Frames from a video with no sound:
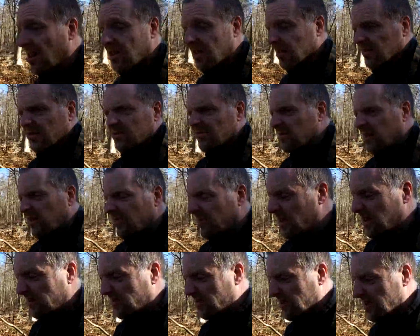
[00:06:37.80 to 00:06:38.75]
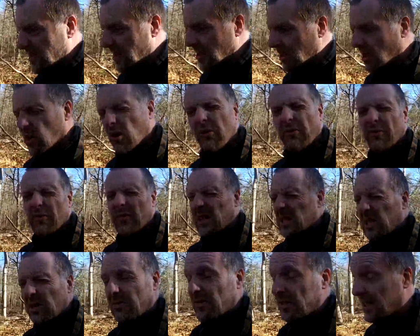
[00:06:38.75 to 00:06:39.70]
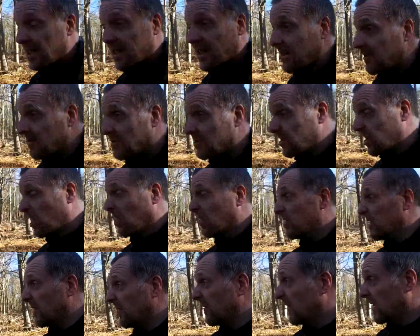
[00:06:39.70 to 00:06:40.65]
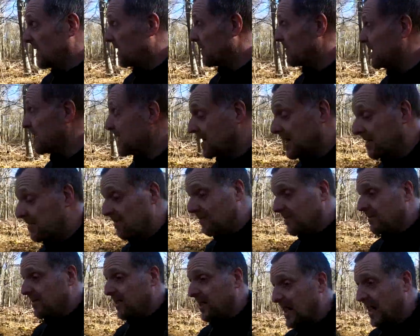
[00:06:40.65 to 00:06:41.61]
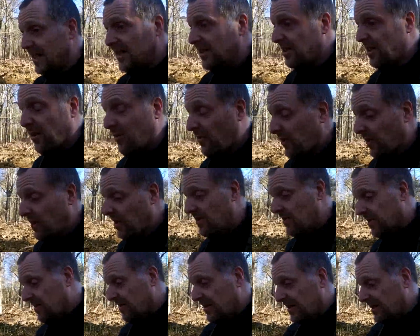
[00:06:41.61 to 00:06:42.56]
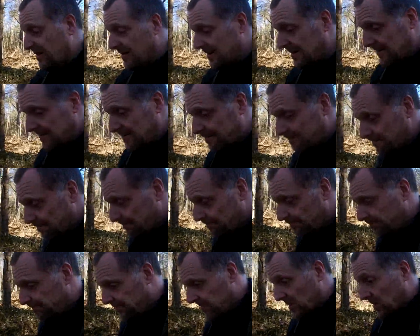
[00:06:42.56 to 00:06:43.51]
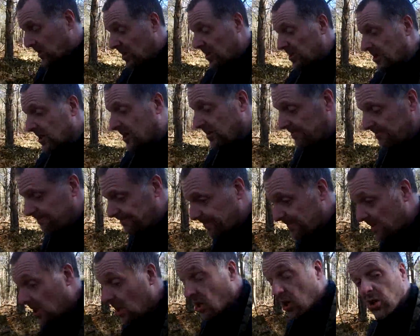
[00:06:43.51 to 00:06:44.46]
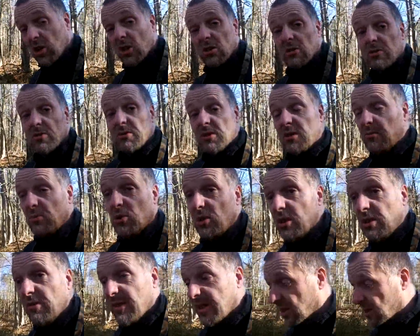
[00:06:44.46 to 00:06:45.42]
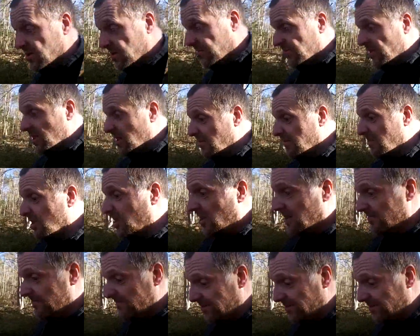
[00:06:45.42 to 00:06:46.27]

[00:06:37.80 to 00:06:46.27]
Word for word: I can't do nothing else. I'm fed up with it now. Totally fed up with it now. Had enough. And um, I can't do any more anyway because I've run out of money.